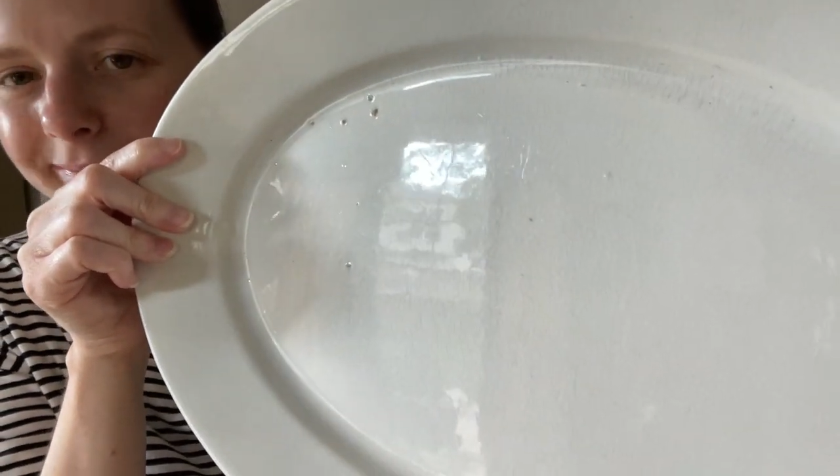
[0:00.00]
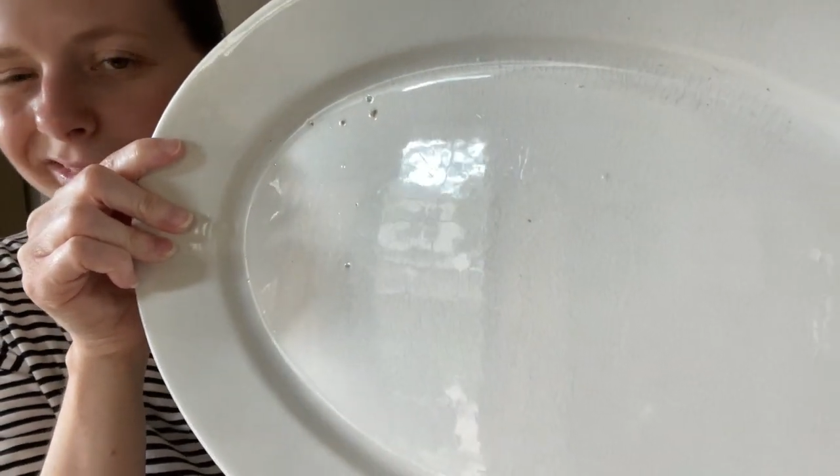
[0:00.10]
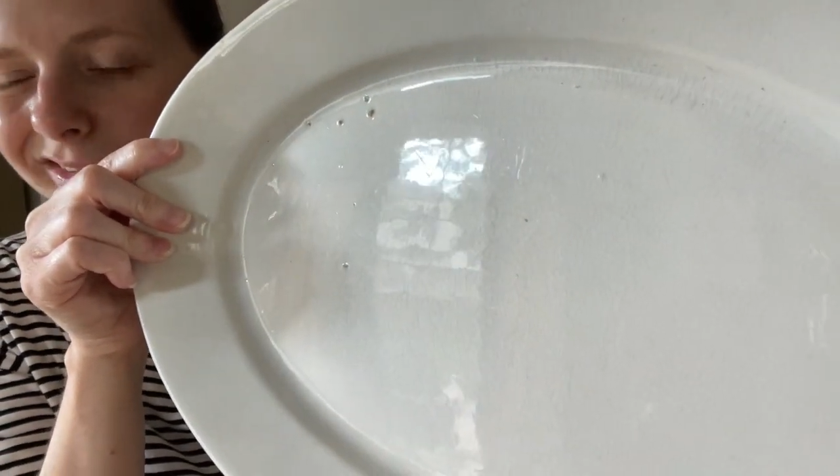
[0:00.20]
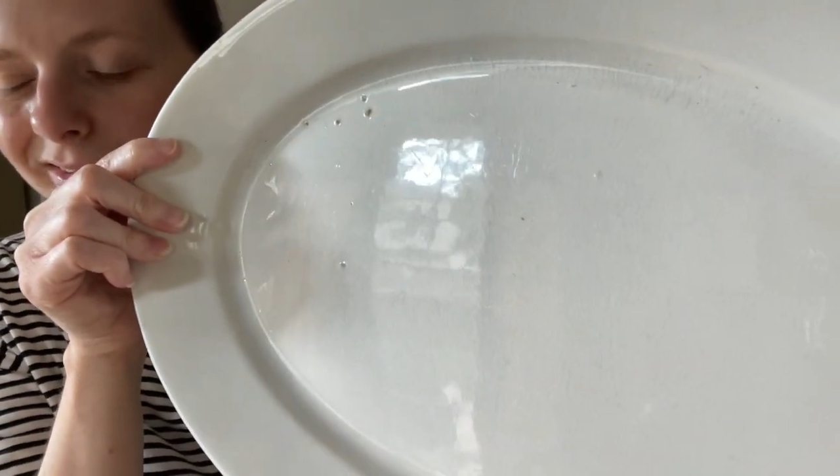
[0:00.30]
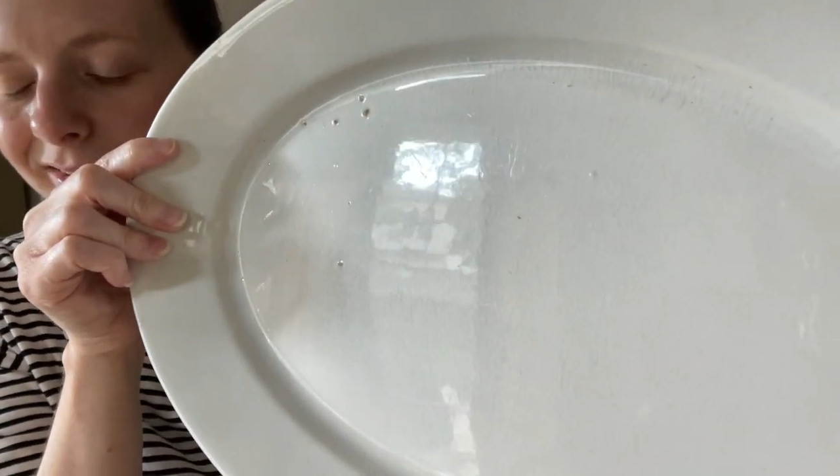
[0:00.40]

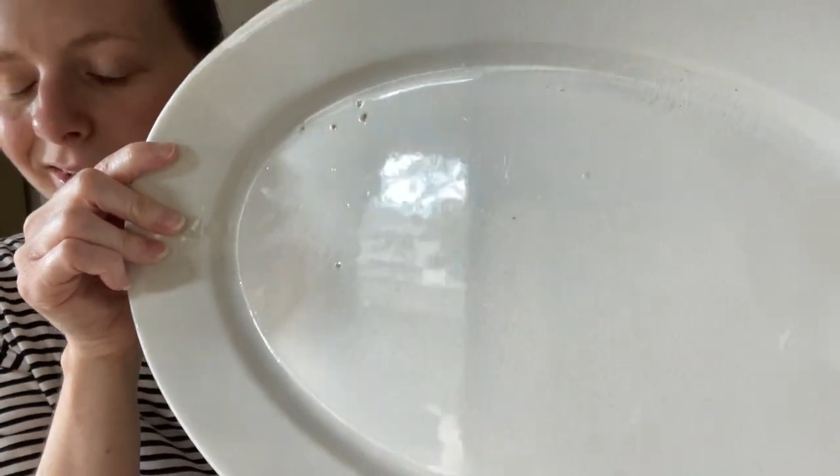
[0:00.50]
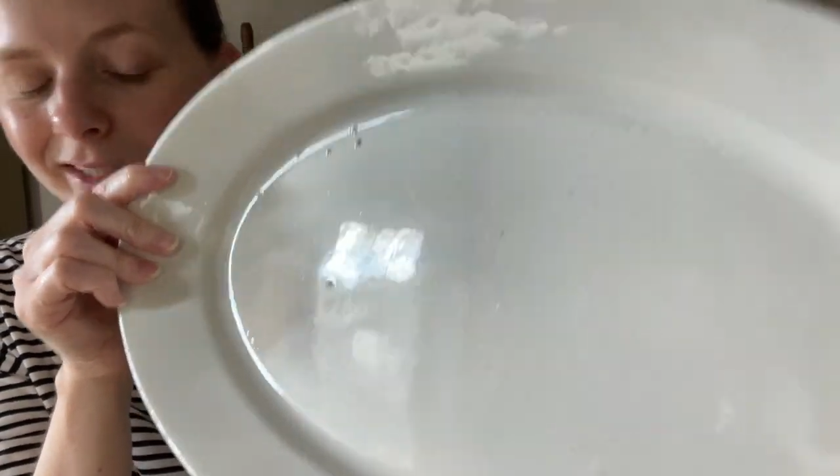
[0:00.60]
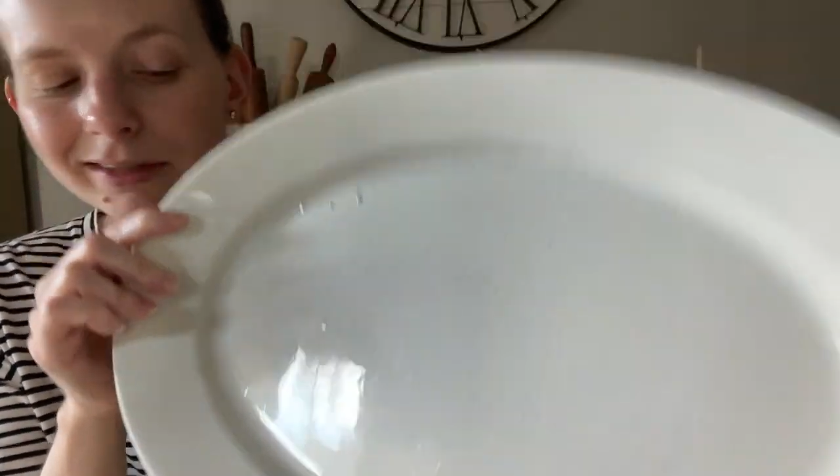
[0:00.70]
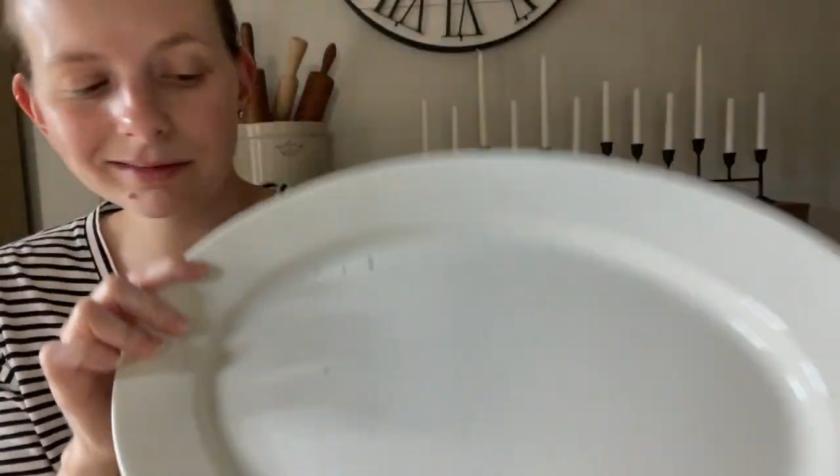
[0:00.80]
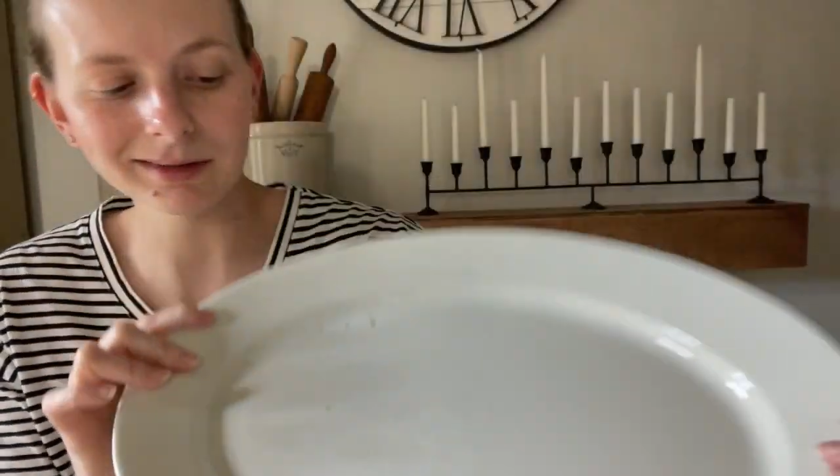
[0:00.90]

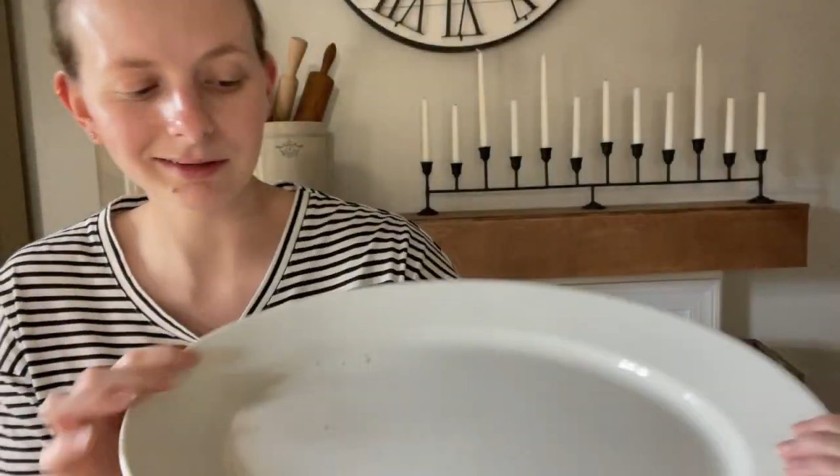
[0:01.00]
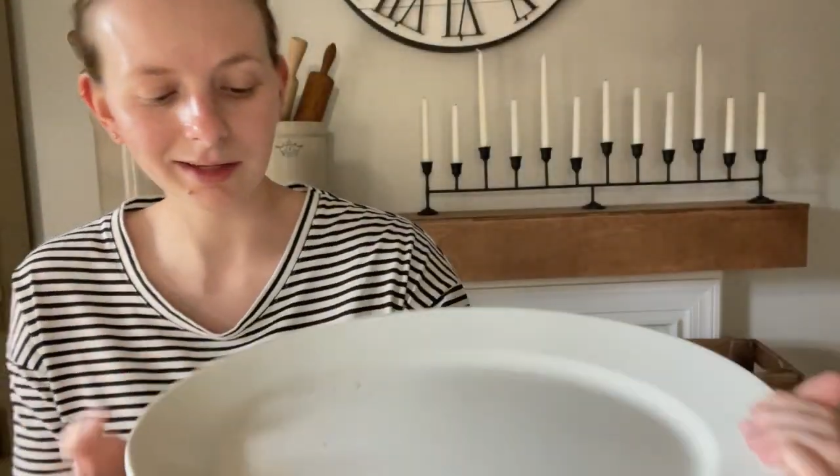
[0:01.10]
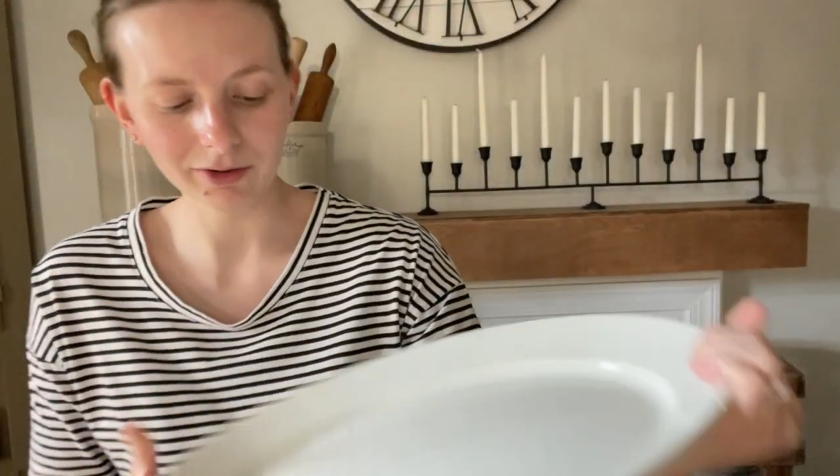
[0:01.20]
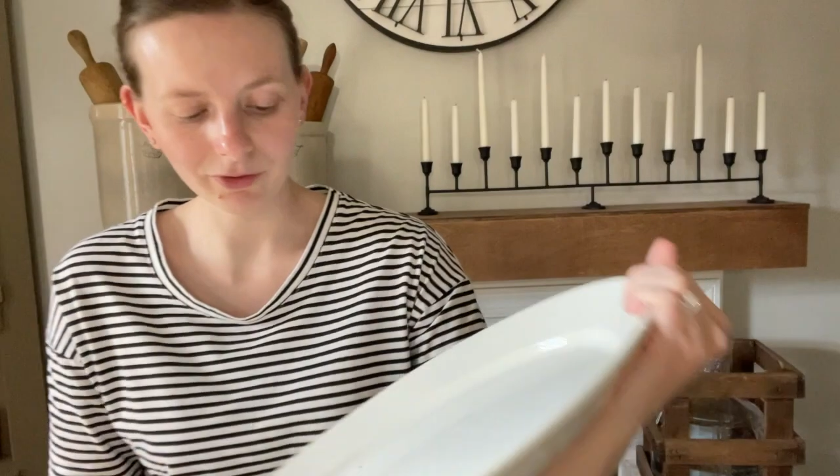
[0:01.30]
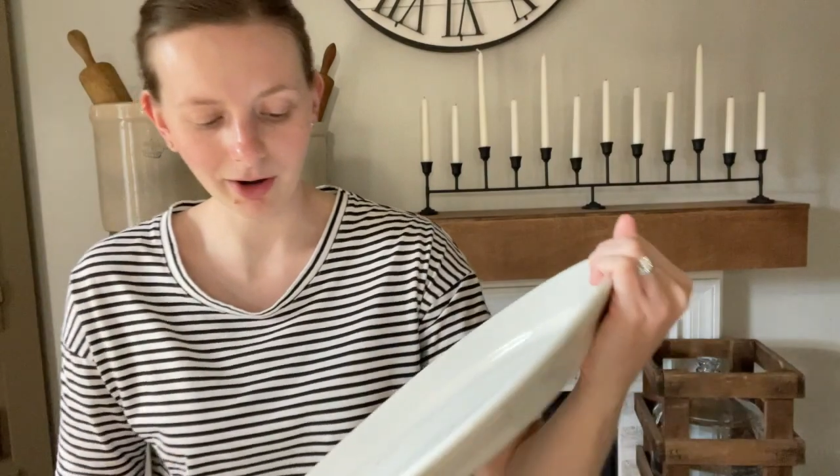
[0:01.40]
Sorry, not
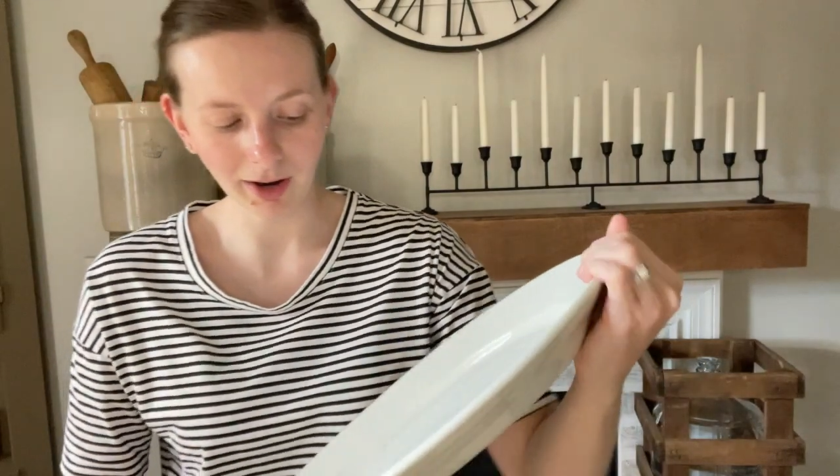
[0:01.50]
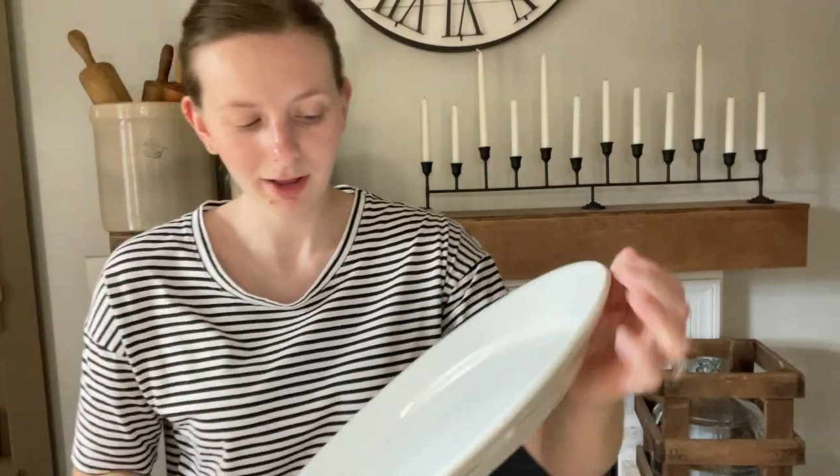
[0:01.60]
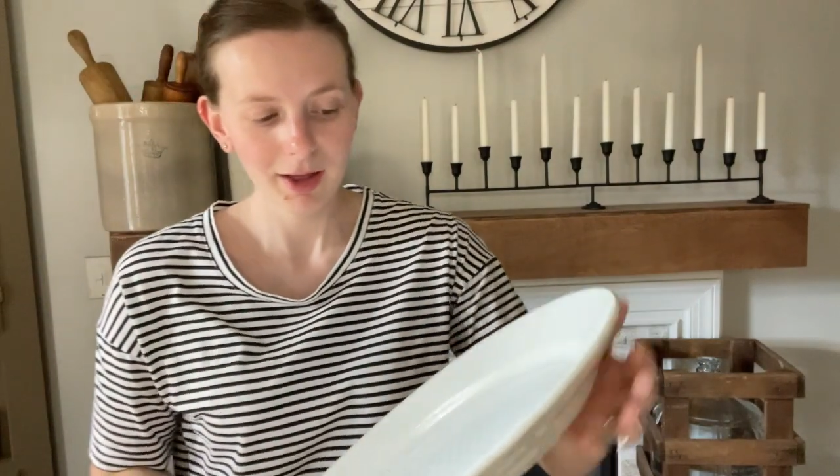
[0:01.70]
that great,